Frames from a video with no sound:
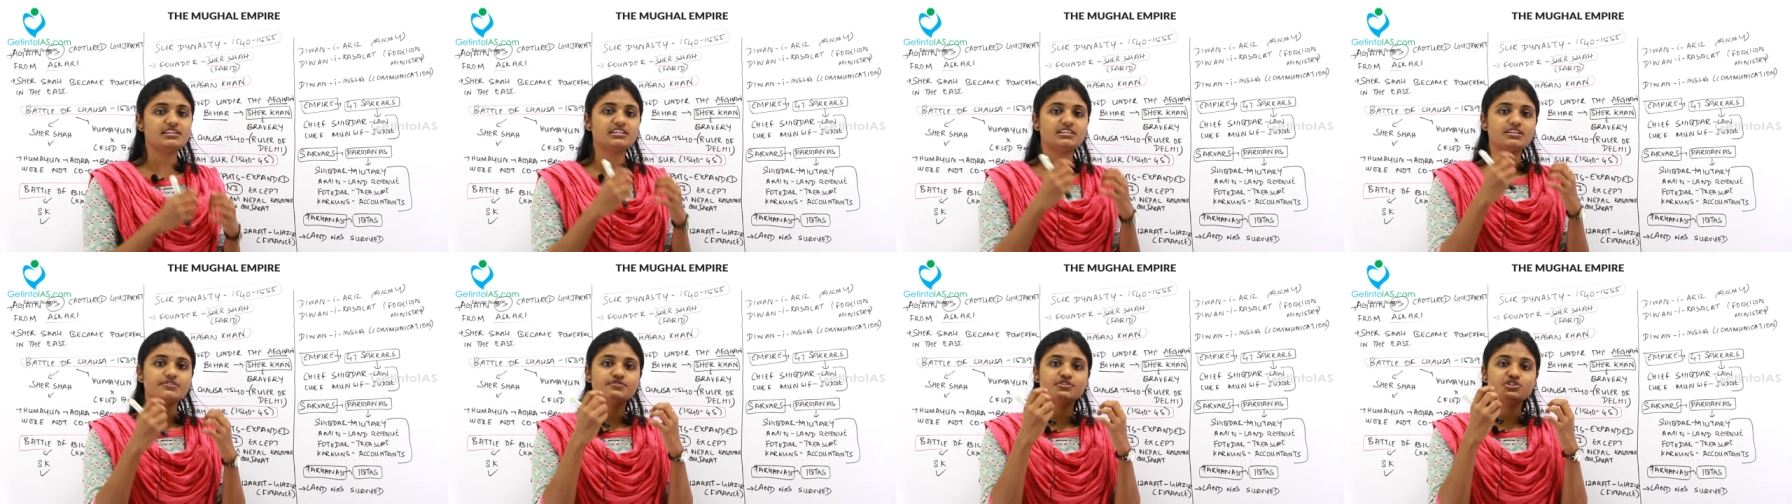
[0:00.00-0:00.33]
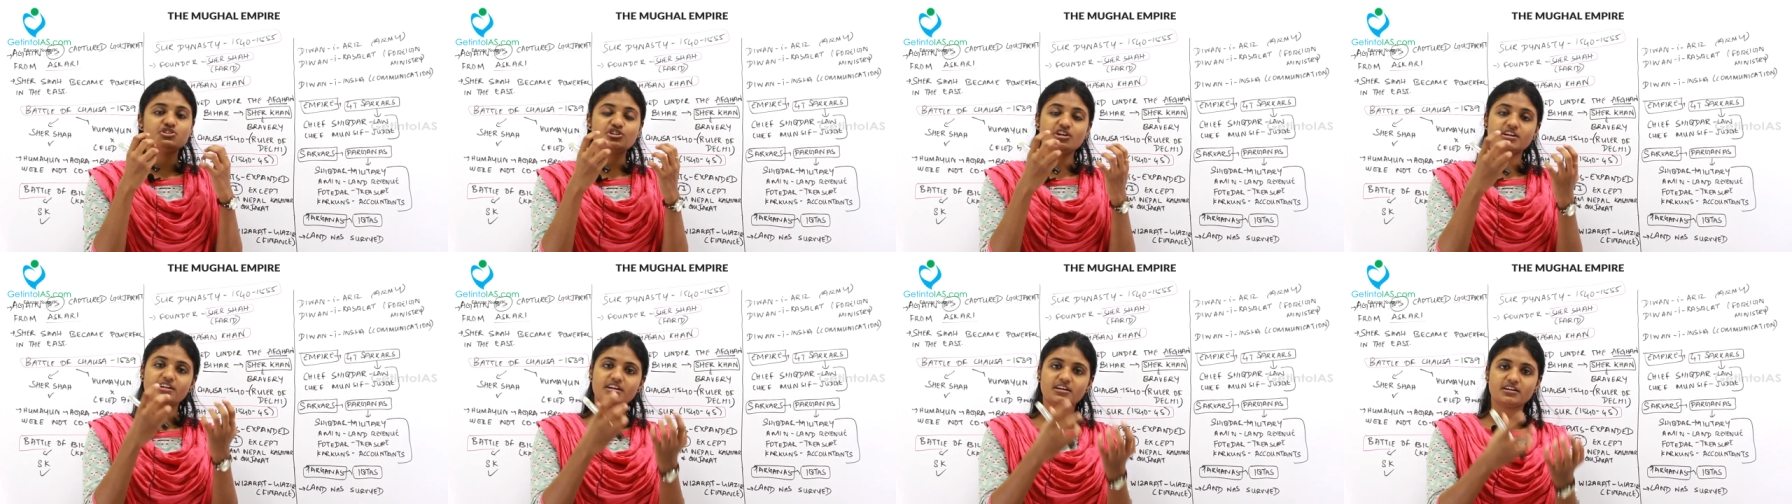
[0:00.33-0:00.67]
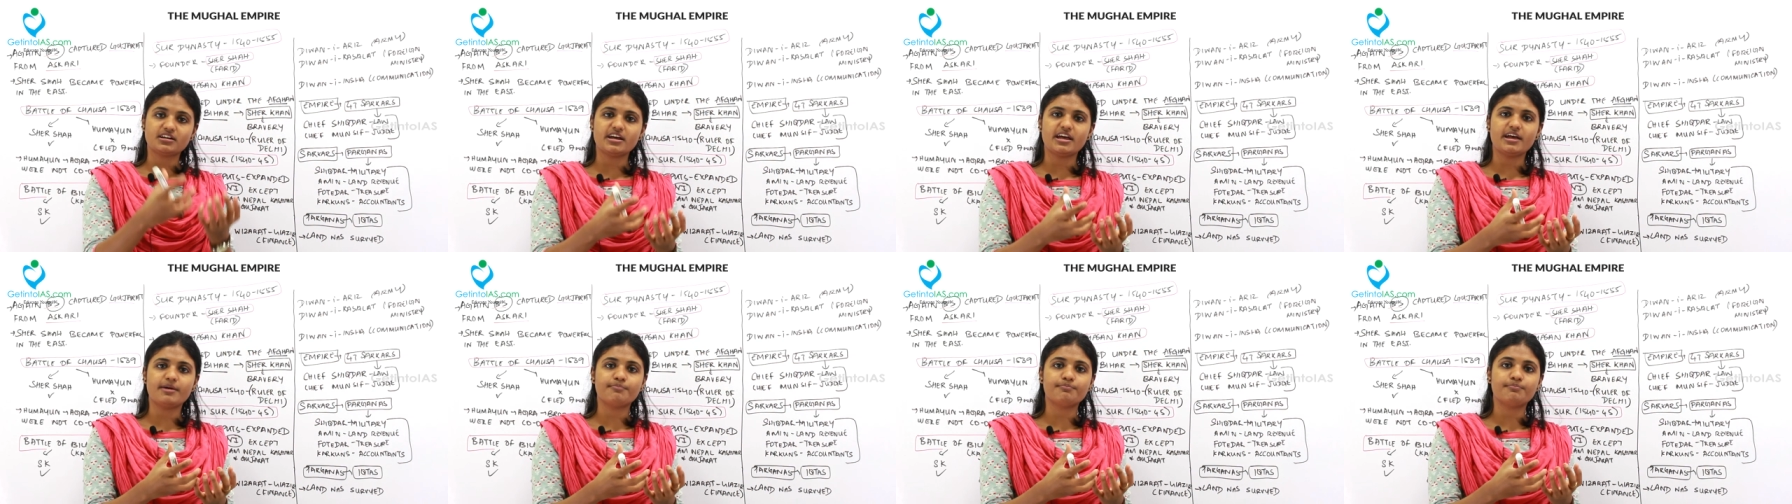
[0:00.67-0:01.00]
that the
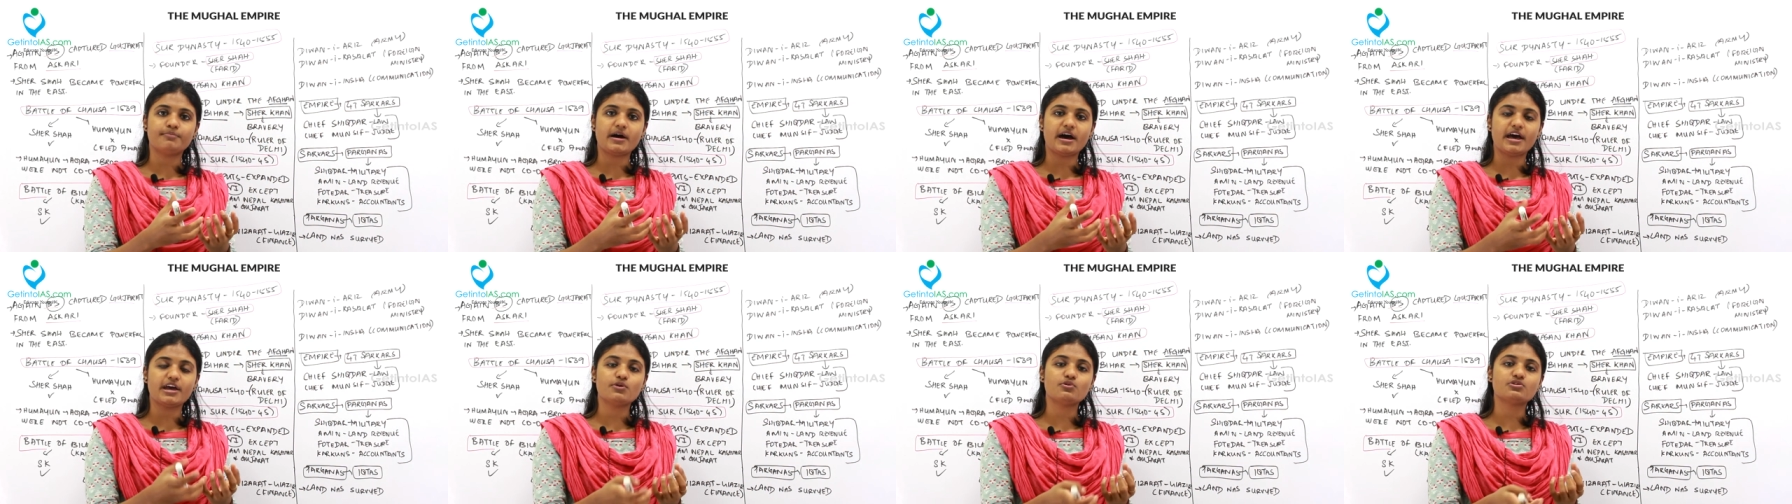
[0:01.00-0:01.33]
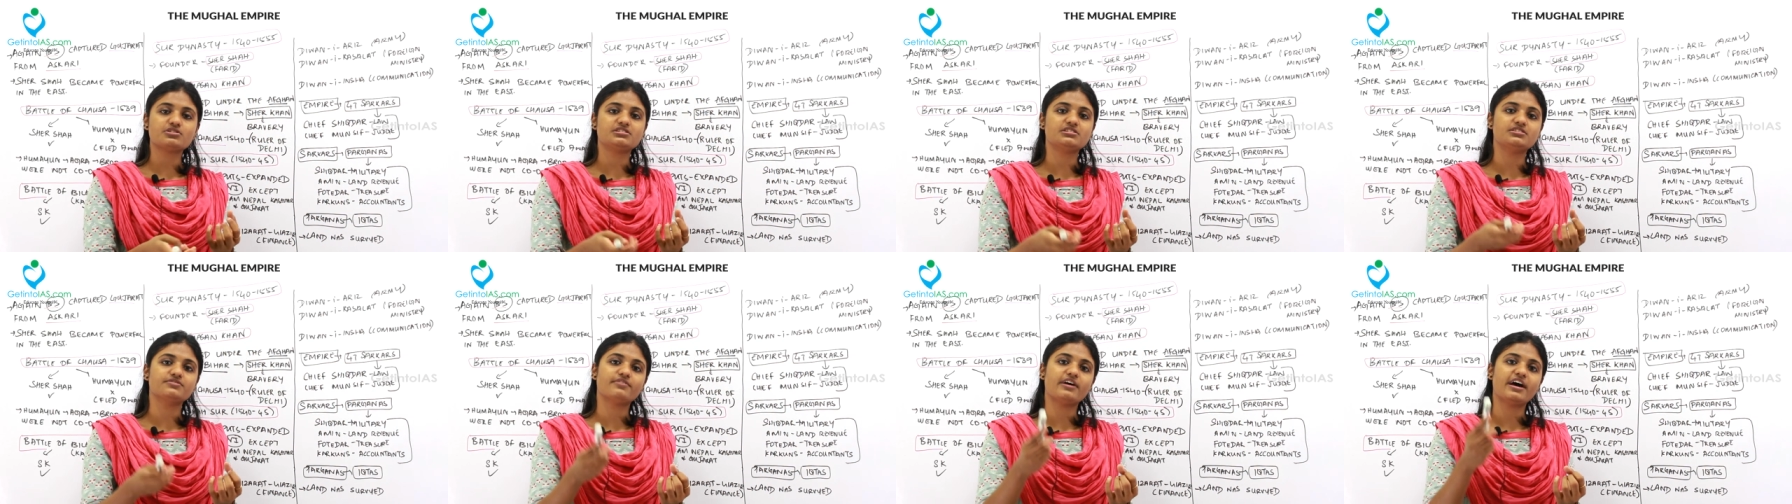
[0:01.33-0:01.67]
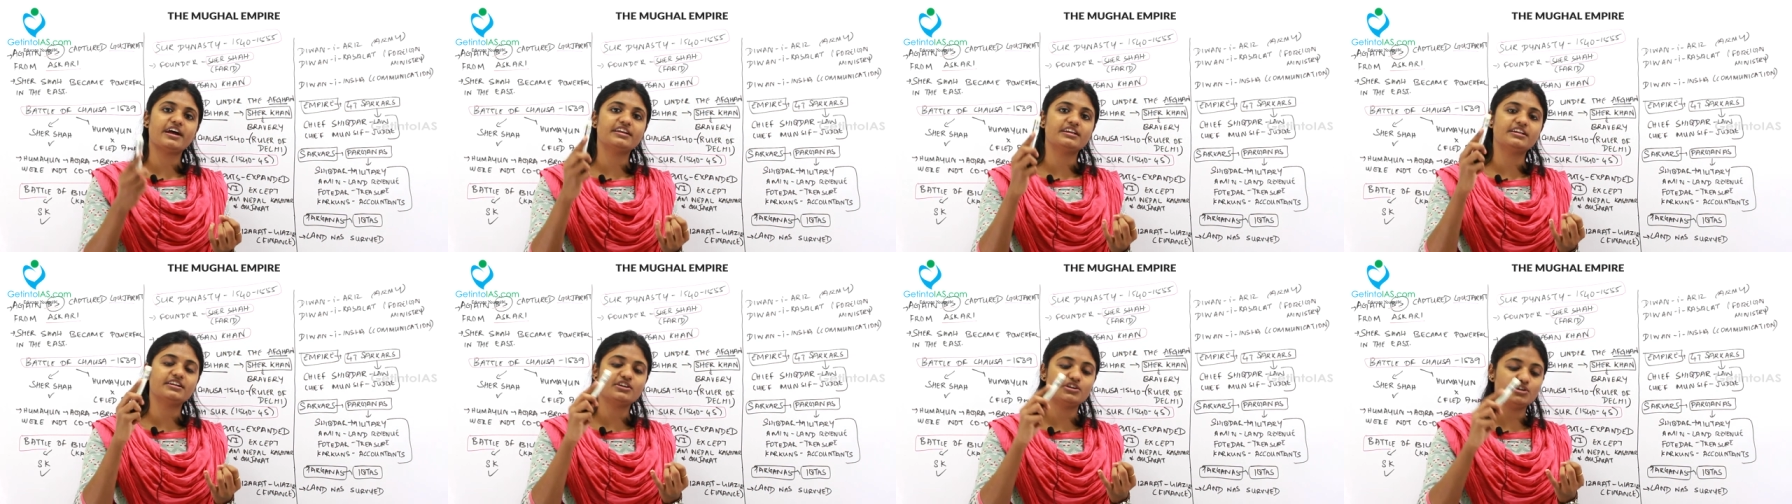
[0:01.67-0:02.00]
Vijayanagar empire was
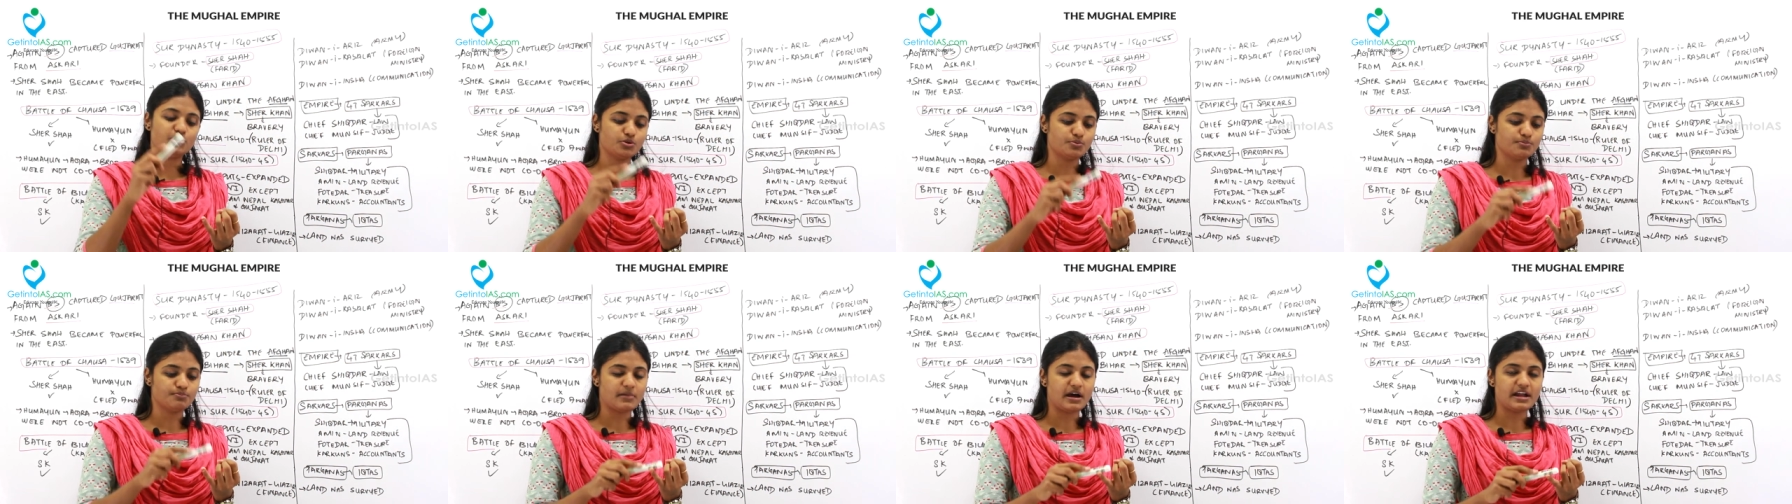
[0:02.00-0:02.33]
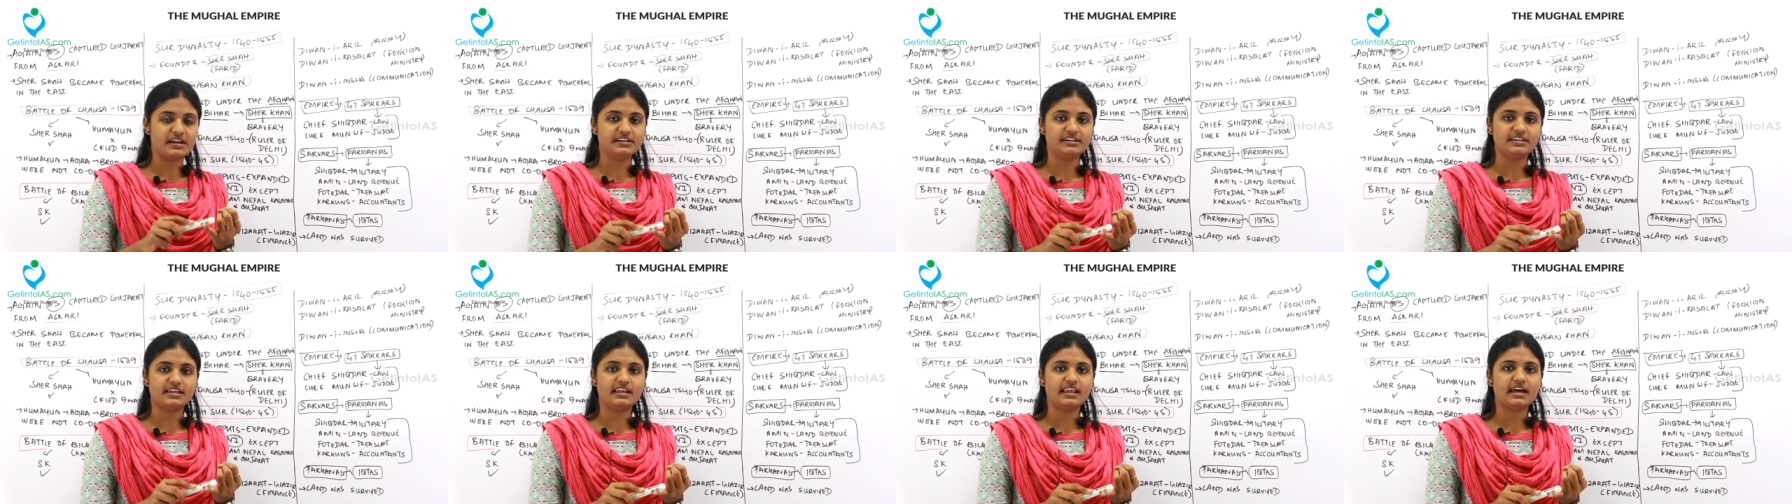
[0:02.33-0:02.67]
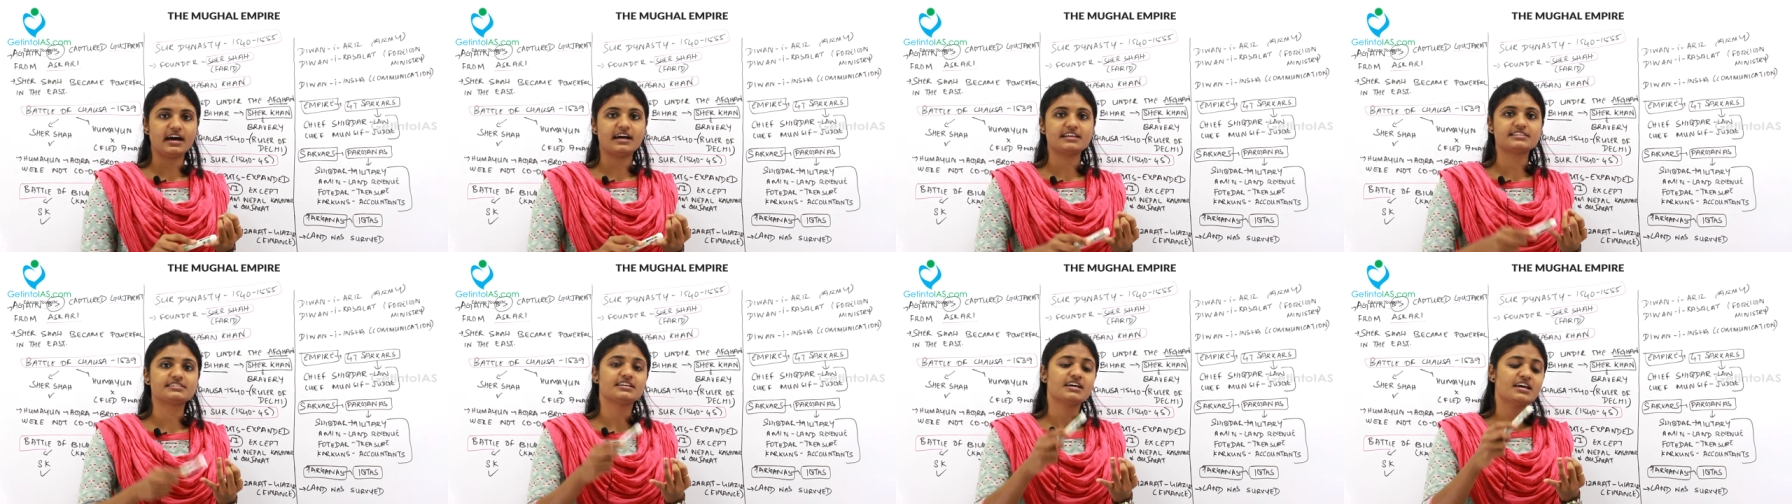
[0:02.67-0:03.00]
divided into
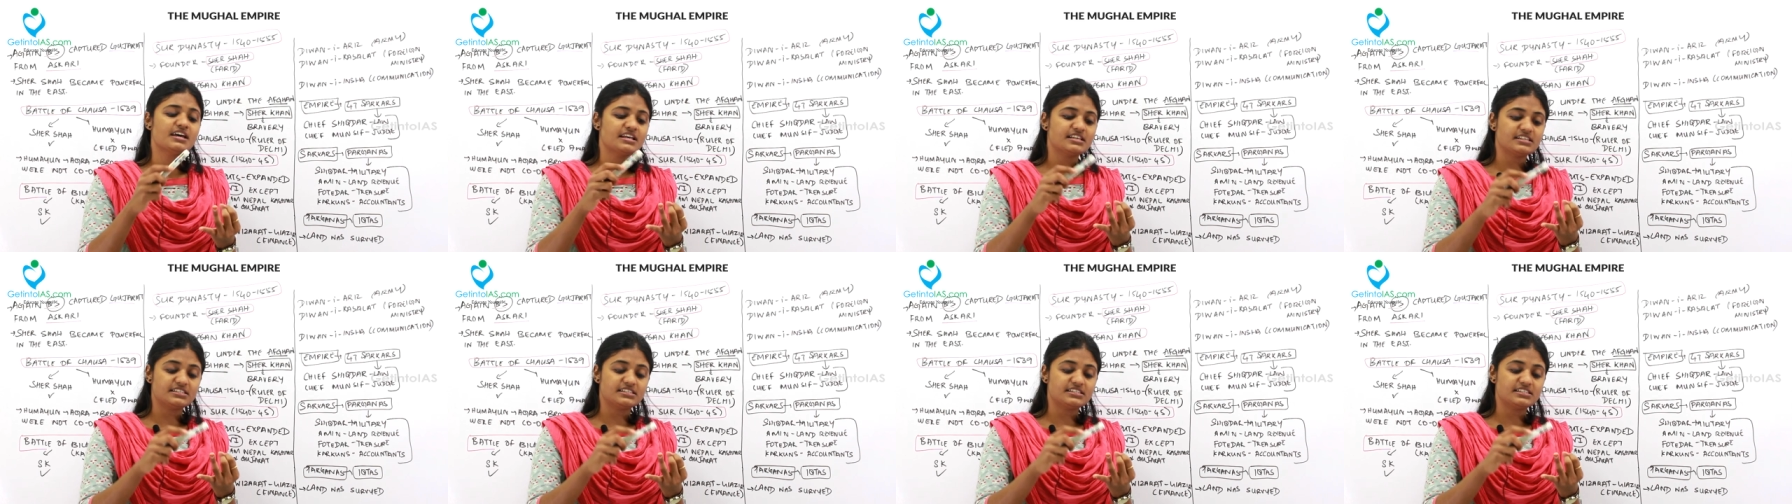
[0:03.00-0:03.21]
mandalas,